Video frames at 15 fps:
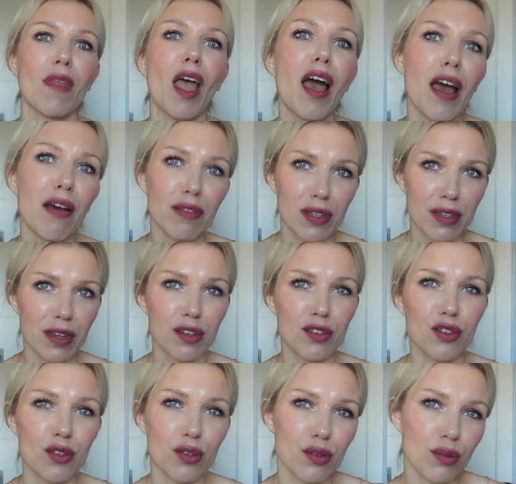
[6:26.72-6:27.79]
heavy
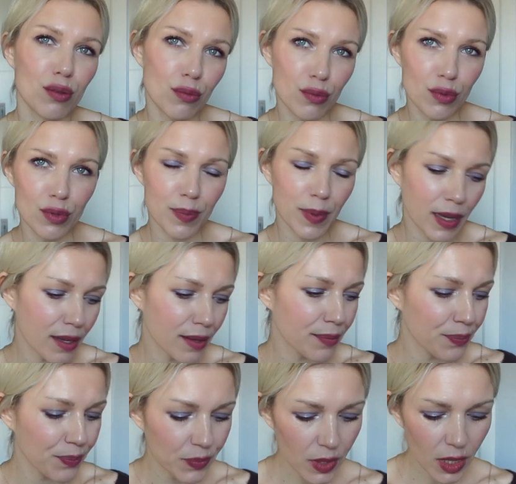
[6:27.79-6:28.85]
texture, so to speak.
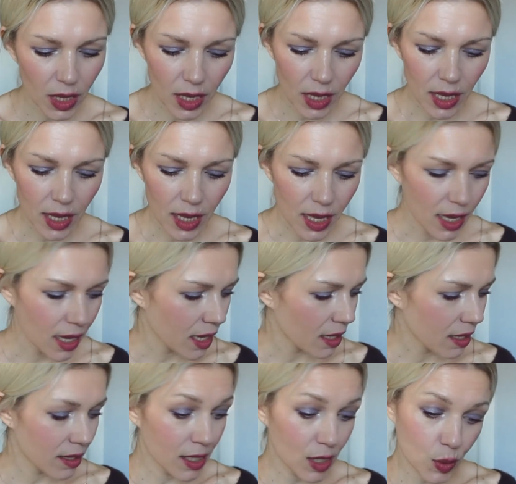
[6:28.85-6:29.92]

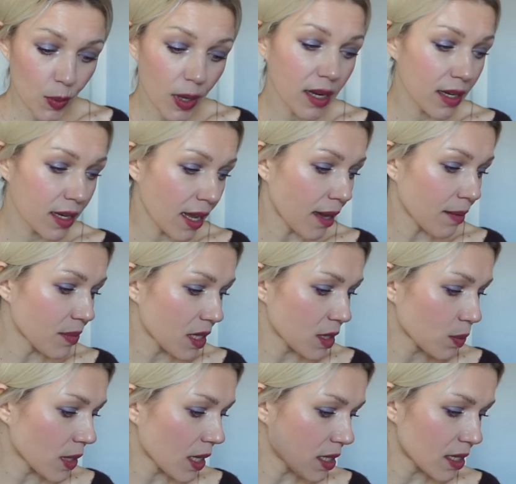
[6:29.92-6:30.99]
This one, yeah, this
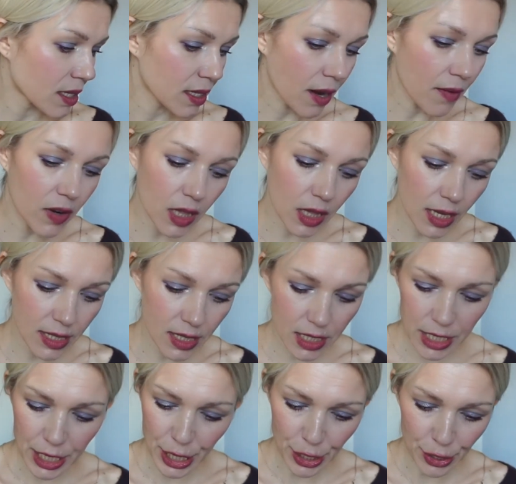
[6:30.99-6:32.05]
one I discovered
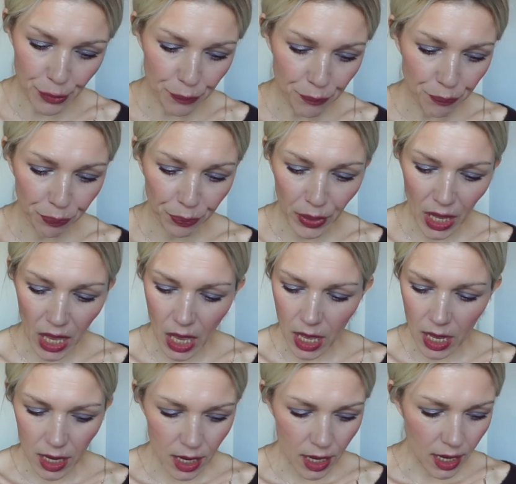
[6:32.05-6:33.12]
last year.
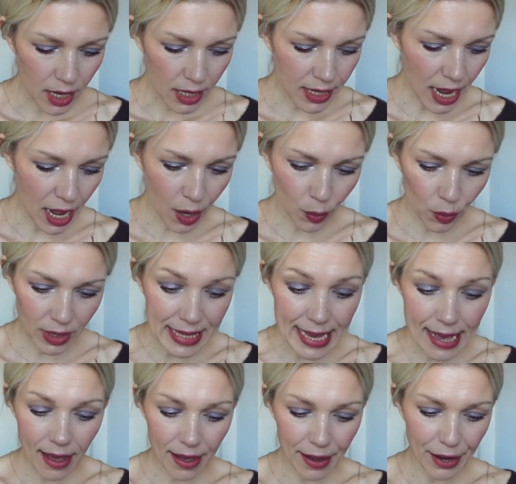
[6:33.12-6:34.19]
Now, the
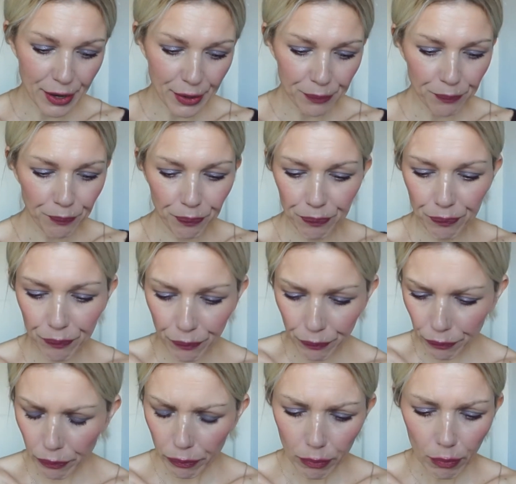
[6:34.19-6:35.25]
hair.
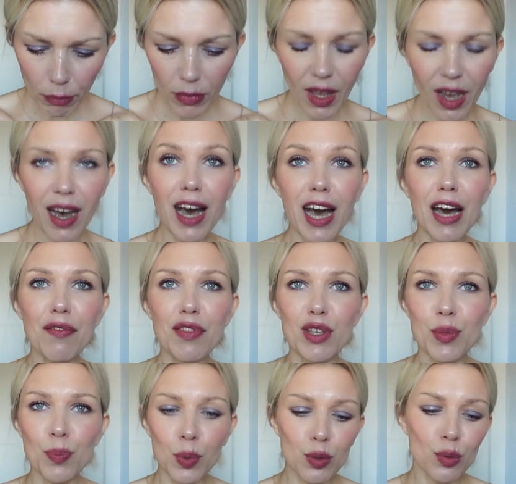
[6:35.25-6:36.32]
I have
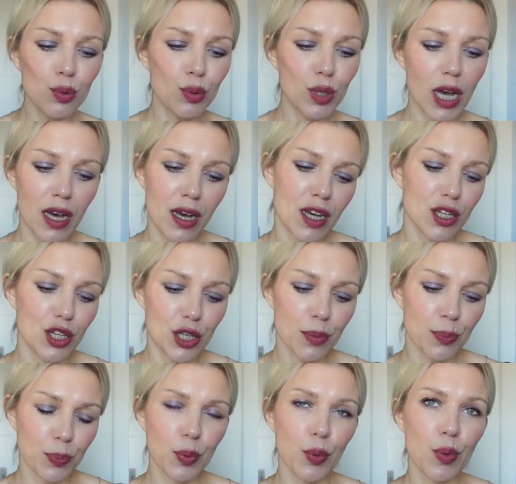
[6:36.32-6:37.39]
this blue
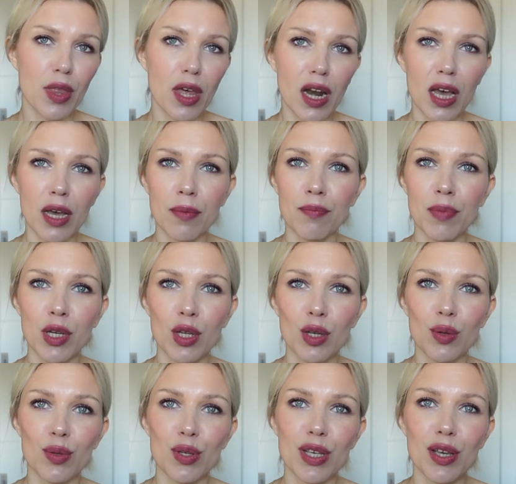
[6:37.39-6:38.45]
shampoo that I've been
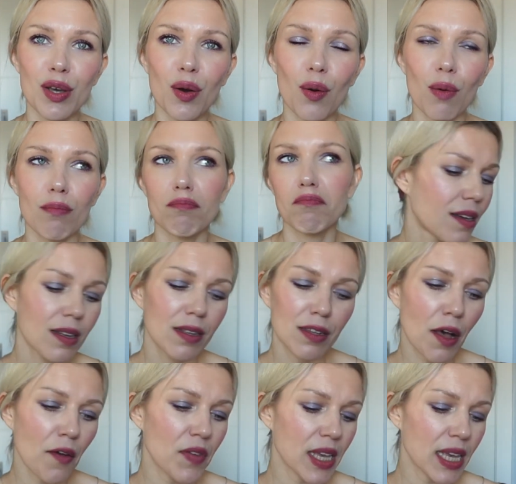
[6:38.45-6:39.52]
using,
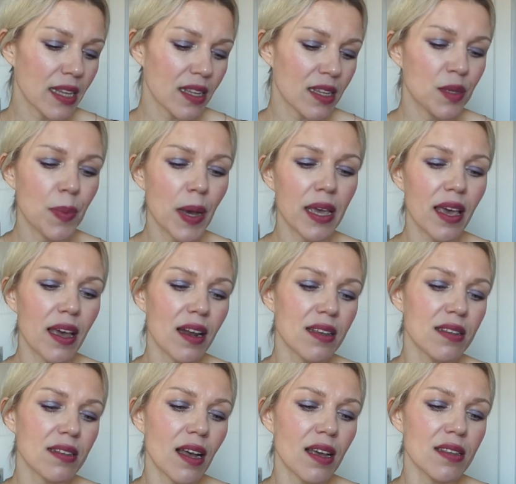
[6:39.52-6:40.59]
loving it. It's by
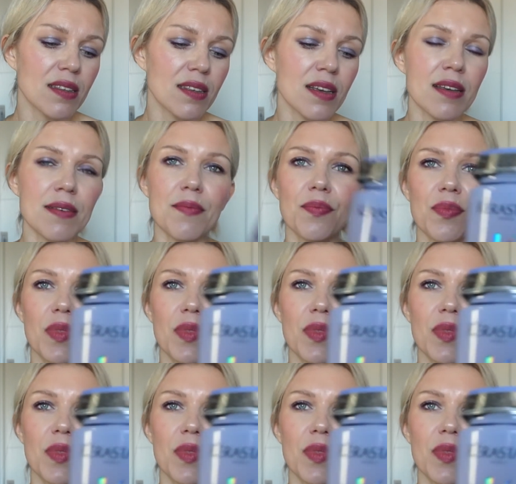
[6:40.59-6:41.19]
Kerastase,